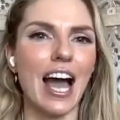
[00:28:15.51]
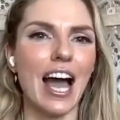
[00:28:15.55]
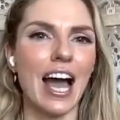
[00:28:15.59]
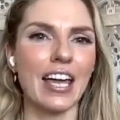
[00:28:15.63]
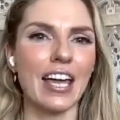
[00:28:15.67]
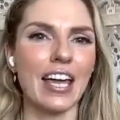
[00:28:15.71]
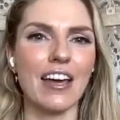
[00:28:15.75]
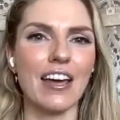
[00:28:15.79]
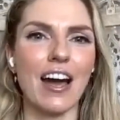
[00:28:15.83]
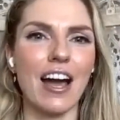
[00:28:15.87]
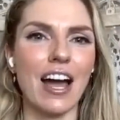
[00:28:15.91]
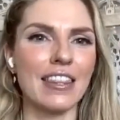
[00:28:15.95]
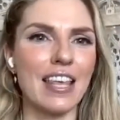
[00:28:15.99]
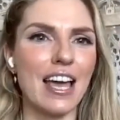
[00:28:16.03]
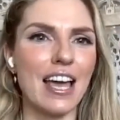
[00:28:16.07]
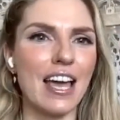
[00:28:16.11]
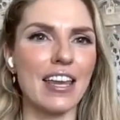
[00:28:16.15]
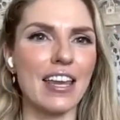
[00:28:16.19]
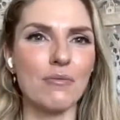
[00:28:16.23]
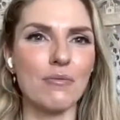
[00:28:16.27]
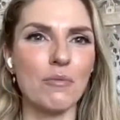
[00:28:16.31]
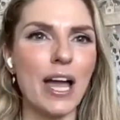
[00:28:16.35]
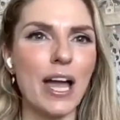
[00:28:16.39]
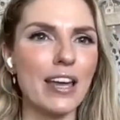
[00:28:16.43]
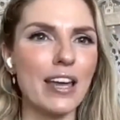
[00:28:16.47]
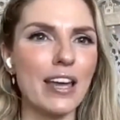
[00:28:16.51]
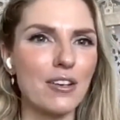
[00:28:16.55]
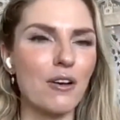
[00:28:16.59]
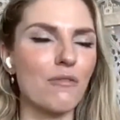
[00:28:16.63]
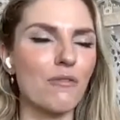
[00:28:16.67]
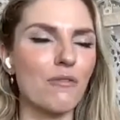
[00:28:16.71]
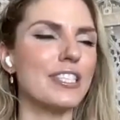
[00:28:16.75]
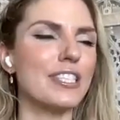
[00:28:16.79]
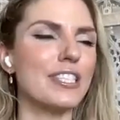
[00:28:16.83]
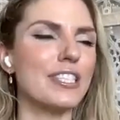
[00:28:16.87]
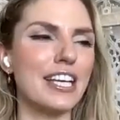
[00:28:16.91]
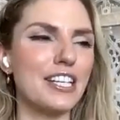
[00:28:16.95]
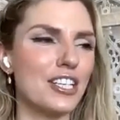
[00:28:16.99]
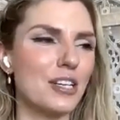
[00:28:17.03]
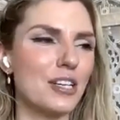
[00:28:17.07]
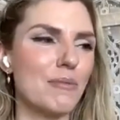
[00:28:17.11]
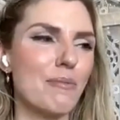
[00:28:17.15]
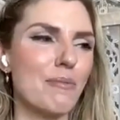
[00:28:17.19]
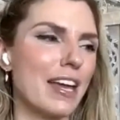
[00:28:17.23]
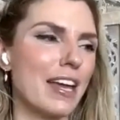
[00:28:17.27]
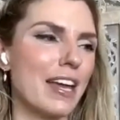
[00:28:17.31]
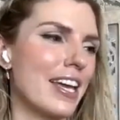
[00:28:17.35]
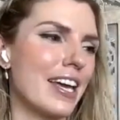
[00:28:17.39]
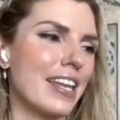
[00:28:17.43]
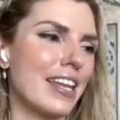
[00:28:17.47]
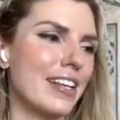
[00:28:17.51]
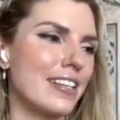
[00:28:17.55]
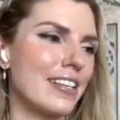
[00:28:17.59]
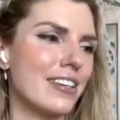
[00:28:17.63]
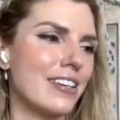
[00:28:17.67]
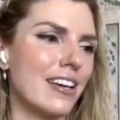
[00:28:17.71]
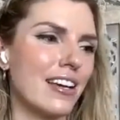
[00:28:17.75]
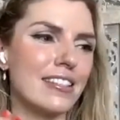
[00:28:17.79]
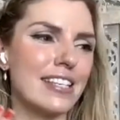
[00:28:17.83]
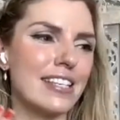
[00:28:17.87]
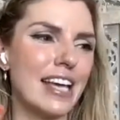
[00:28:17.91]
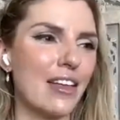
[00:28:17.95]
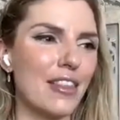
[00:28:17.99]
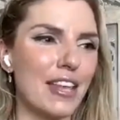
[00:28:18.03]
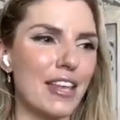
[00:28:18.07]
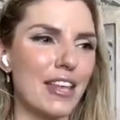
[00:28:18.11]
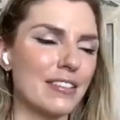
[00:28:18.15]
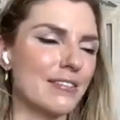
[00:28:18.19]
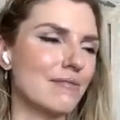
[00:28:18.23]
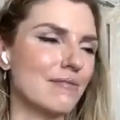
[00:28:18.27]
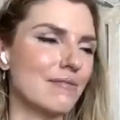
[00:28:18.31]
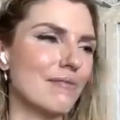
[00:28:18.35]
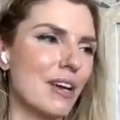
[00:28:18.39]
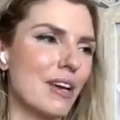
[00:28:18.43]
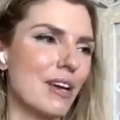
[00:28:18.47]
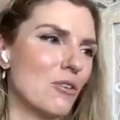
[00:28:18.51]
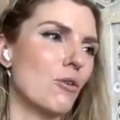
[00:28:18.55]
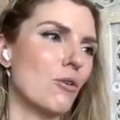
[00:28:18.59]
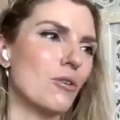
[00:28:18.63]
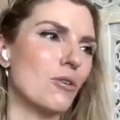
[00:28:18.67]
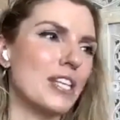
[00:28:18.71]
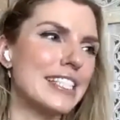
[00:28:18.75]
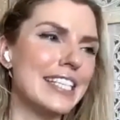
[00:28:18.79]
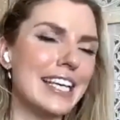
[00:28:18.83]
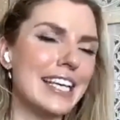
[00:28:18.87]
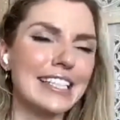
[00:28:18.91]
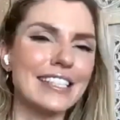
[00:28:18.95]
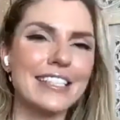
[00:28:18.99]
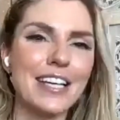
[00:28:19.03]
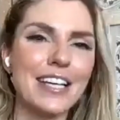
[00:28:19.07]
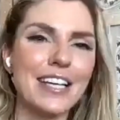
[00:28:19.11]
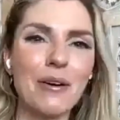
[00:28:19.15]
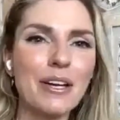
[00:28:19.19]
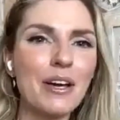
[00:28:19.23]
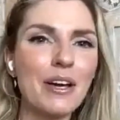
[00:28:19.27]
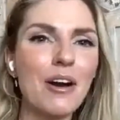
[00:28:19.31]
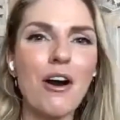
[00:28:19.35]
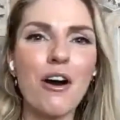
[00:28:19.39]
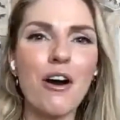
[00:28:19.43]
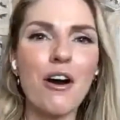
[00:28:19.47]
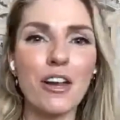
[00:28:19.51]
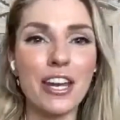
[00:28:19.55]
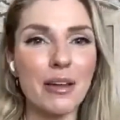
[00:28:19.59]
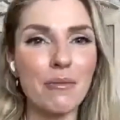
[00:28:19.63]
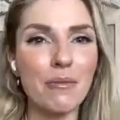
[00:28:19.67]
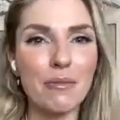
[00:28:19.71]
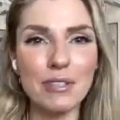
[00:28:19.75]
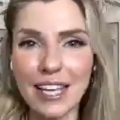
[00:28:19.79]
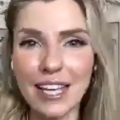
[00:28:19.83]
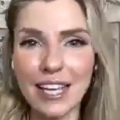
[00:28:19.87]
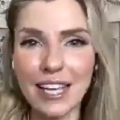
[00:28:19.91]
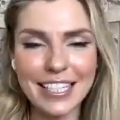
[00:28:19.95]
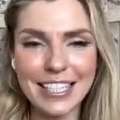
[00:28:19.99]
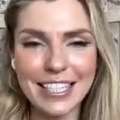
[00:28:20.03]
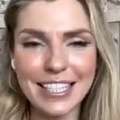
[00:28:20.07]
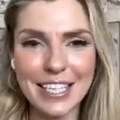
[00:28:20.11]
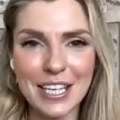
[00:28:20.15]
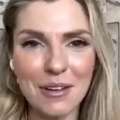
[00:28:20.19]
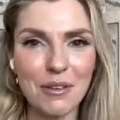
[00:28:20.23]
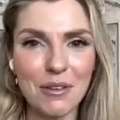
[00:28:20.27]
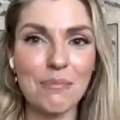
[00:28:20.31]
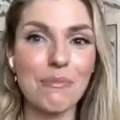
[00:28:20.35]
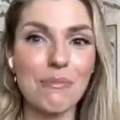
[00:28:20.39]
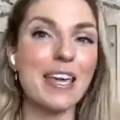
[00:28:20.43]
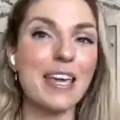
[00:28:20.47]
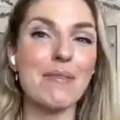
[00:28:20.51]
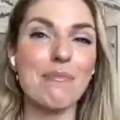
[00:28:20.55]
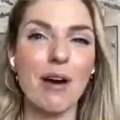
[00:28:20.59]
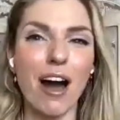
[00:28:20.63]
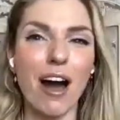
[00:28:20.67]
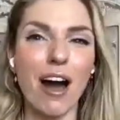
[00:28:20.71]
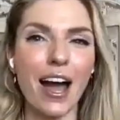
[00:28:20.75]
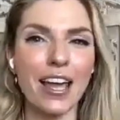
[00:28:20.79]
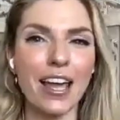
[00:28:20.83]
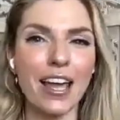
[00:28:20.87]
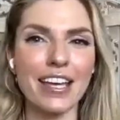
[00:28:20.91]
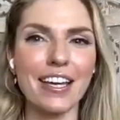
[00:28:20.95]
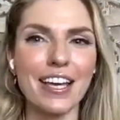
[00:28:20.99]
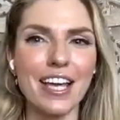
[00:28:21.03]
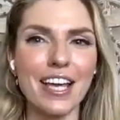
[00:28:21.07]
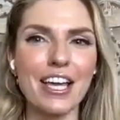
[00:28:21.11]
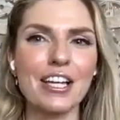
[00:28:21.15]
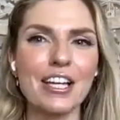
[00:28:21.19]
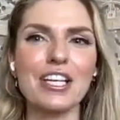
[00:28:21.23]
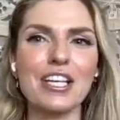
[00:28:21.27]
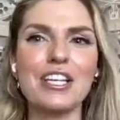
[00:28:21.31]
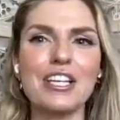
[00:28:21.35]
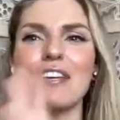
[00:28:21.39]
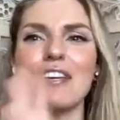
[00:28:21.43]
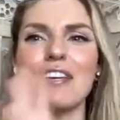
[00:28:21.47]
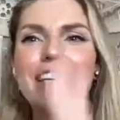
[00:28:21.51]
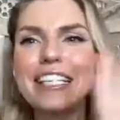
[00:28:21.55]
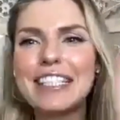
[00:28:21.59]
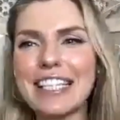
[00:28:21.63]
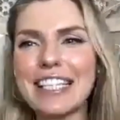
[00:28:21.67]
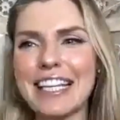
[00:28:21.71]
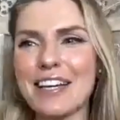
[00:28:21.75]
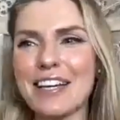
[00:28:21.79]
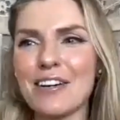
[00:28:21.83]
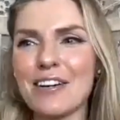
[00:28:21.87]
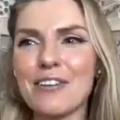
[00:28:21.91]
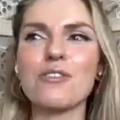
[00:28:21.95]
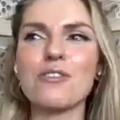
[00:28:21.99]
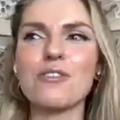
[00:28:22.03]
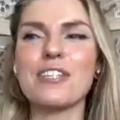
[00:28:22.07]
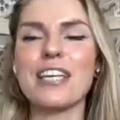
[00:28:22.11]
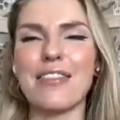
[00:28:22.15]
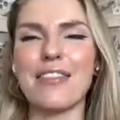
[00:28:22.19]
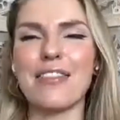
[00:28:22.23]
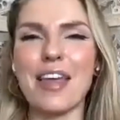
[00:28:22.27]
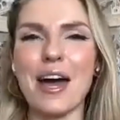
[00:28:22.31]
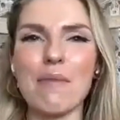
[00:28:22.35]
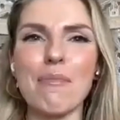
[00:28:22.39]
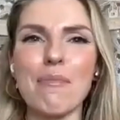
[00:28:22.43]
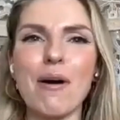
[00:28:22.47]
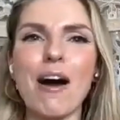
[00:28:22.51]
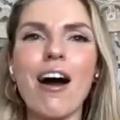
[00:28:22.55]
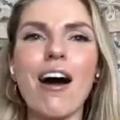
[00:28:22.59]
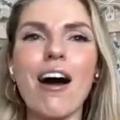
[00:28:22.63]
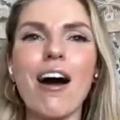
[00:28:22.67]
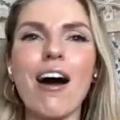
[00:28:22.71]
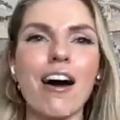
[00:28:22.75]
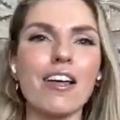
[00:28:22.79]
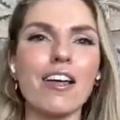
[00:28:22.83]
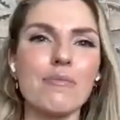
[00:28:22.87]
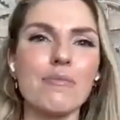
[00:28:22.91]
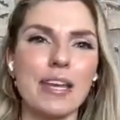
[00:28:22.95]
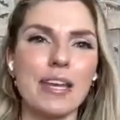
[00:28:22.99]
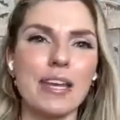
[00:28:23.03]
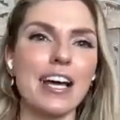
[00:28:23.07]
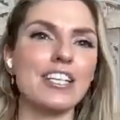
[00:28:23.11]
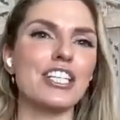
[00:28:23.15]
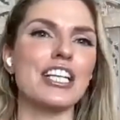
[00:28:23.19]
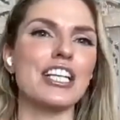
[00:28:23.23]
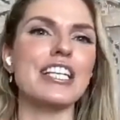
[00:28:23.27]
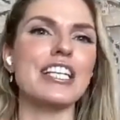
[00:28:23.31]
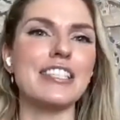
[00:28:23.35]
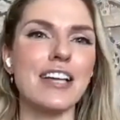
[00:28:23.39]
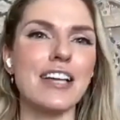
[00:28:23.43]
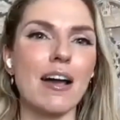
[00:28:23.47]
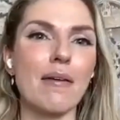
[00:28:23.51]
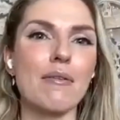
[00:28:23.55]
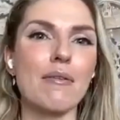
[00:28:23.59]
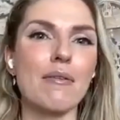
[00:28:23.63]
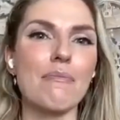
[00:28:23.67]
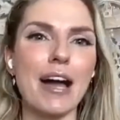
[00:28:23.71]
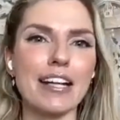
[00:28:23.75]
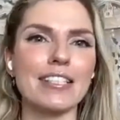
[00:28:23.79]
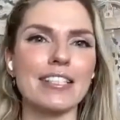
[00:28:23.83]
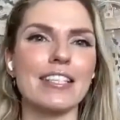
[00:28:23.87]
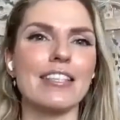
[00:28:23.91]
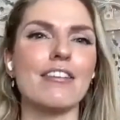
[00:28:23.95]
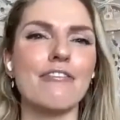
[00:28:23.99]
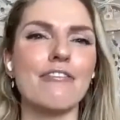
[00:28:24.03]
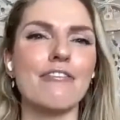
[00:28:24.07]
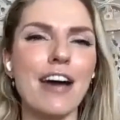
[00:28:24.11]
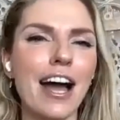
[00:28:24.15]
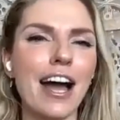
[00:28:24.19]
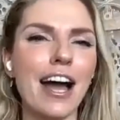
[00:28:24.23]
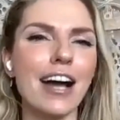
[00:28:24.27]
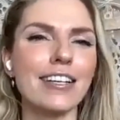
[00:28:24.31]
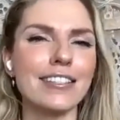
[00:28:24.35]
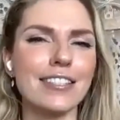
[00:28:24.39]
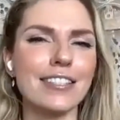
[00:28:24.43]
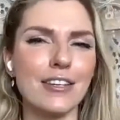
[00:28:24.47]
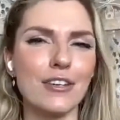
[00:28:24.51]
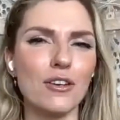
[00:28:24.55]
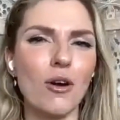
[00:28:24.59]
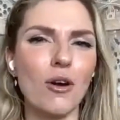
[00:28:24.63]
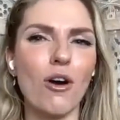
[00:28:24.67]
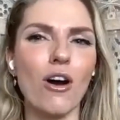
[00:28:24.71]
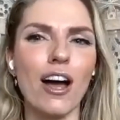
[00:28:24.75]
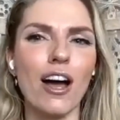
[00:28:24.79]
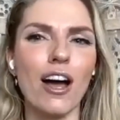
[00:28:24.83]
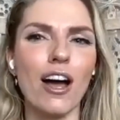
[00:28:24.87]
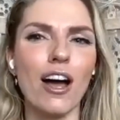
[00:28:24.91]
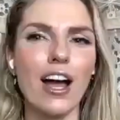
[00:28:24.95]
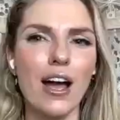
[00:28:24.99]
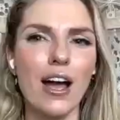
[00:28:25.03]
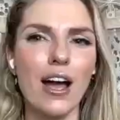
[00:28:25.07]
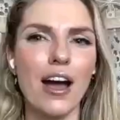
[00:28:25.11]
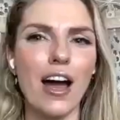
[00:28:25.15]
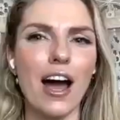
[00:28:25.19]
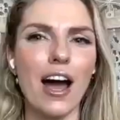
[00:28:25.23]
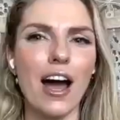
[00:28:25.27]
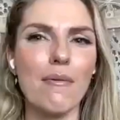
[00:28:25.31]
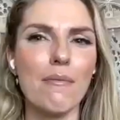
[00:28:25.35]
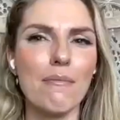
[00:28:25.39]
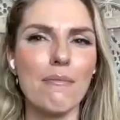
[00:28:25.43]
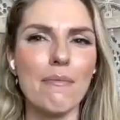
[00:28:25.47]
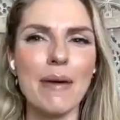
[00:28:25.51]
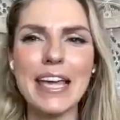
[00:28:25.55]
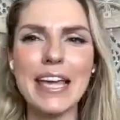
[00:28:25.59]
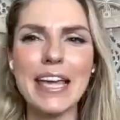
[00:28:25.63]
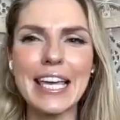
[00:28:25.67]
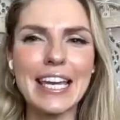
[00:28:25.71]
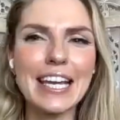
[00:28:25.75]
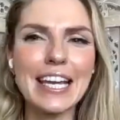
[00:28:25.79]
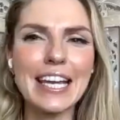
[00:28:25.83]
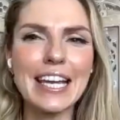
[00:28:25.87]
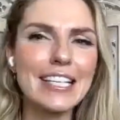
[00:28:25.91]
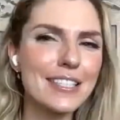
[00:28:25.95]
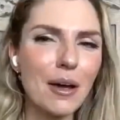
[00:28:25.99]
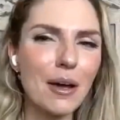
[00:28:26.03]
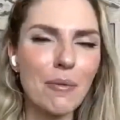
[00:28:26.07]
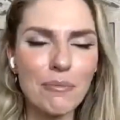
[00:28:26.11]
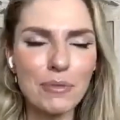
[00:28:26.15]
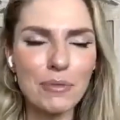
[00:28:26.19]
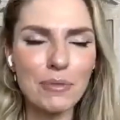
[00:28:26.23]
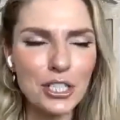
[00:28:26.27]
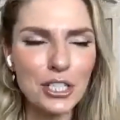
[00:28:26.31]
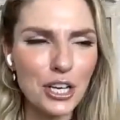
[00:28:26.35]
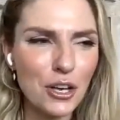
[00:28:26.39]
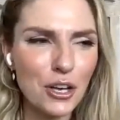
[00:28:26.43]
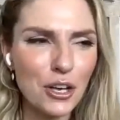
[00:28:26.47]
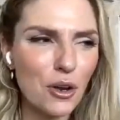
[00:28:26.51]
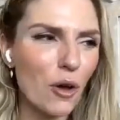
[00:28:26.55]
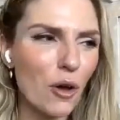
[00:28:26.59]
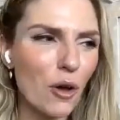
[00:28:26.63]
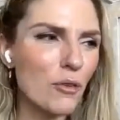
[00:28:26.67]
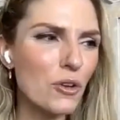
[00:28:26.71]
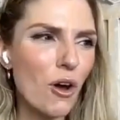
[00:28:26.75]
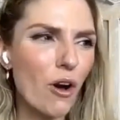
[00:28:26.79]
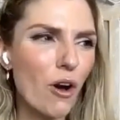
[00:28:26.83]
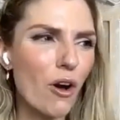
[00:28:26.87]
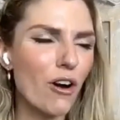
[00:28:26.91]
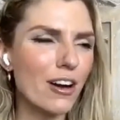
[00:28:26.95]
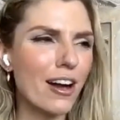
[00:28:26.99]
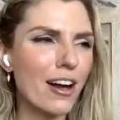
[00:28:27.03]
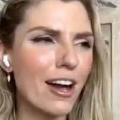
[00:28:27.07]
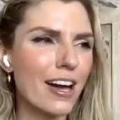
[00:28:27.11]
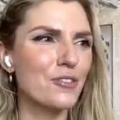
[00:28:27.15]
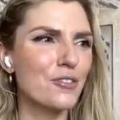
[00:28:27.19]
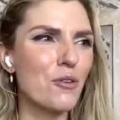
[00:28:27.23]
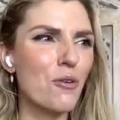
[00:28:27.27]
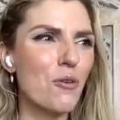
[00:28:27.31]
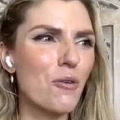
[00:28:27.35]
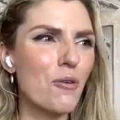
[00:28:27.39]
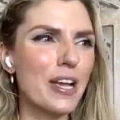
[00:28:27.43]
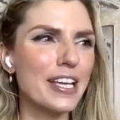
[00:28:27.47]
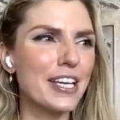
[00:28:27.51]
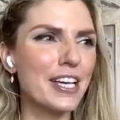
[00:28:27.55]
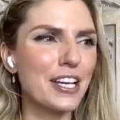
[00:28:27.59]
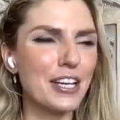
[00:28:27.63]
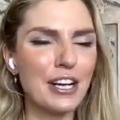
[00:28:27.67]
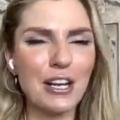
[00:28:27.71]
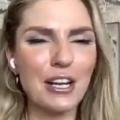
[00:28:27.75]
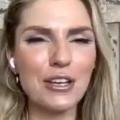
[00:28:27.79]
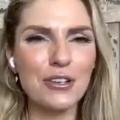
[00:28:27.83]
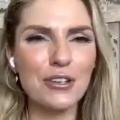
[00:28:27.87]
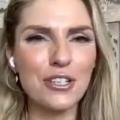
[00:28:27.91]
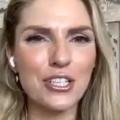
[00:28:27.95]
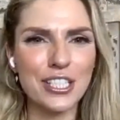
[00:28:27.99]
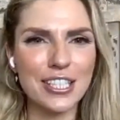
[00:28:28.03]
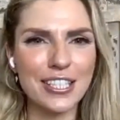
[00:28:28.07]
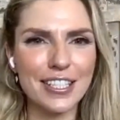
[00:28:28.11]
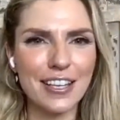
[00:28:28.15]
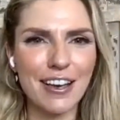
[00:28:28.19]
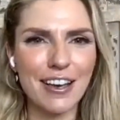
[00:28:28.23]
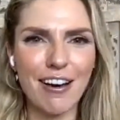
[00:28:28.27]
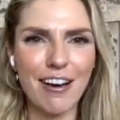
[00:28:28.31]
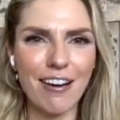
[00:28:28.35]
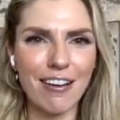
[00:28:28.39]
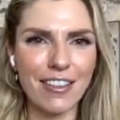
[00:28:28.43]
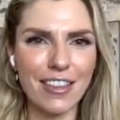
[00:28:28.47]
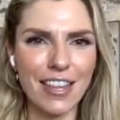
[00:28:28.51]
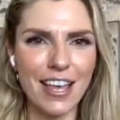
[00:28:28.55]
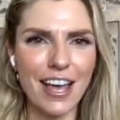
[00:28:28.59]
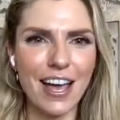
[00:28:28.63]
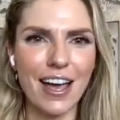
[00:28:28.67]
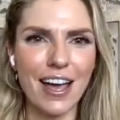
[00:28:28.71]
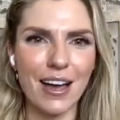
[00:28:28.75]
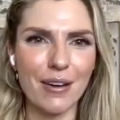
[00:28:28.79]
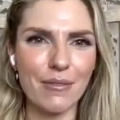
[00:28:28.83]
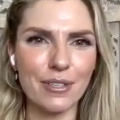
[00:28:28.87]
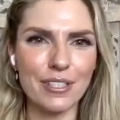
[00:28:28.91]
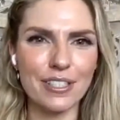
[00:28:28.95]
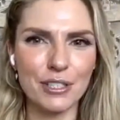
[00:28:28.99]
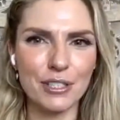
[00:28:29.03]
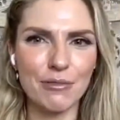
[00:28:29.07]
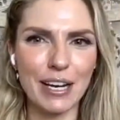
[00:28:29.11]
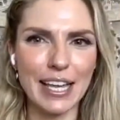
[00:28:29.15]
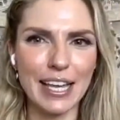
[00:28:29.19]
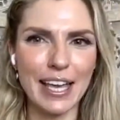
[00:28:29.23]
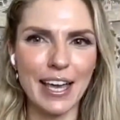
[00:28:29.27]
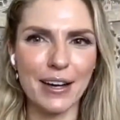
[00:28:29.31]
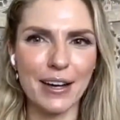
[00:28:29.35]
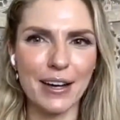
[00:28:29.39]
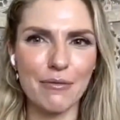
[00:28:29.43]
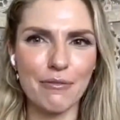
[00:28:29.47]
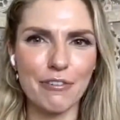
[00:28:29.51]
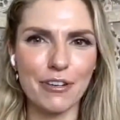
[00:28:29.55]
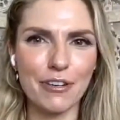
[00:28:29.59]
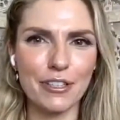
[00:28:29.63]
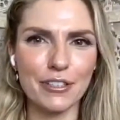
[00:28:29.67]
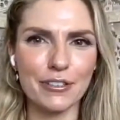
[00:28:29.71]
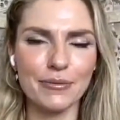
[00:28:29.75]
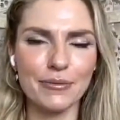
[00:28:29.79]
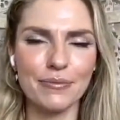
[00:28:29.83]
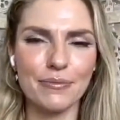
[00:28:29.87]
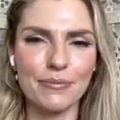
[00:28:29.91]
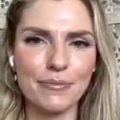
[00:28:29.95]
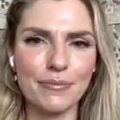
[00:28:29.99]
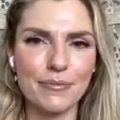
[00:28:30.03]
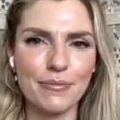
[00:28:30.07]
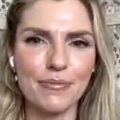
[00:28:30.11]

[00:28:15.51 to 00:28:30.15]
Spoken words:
And then we had a conversation about it, and it turns out they got all these things going on, and it was nothing to do with me, but I could have easily gone down that path. But actually just coming back to the facts and not making an assumption or not drawing conclusions that aren't there was really helpful.